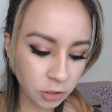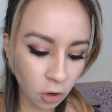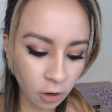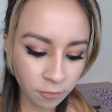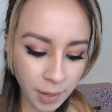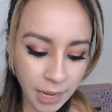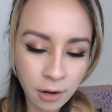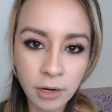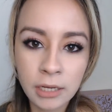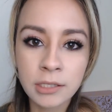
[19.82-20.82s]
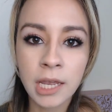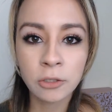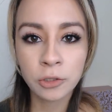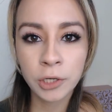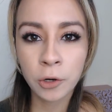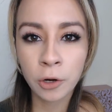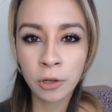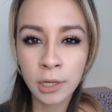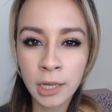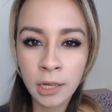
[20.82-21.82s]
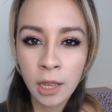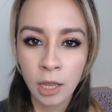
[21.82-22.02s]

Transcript: off, my hair is naturally curly.